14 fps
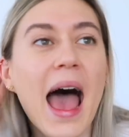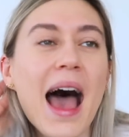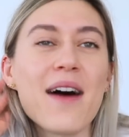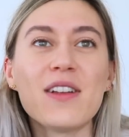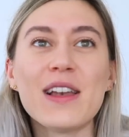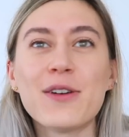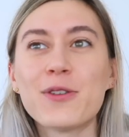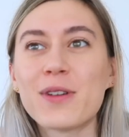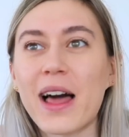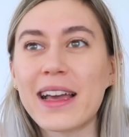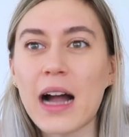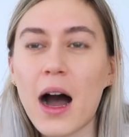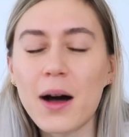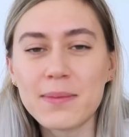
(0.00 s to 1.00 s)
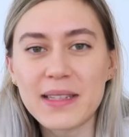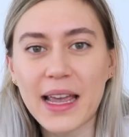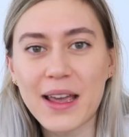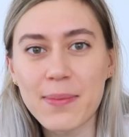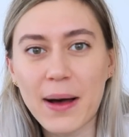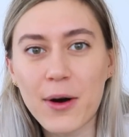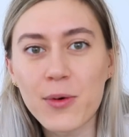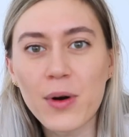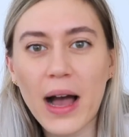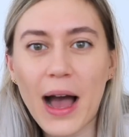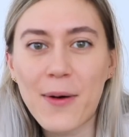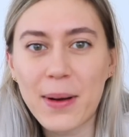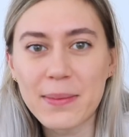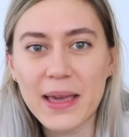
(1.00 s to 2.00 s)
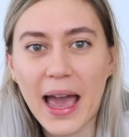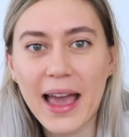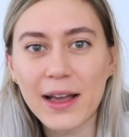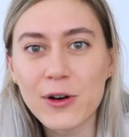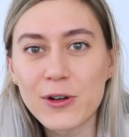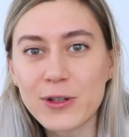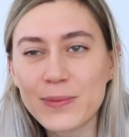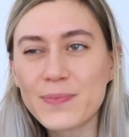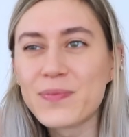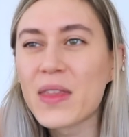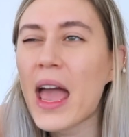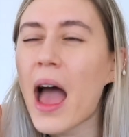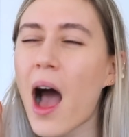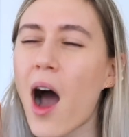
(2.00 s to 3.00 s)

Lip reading: have a little like update about how I'm getting on.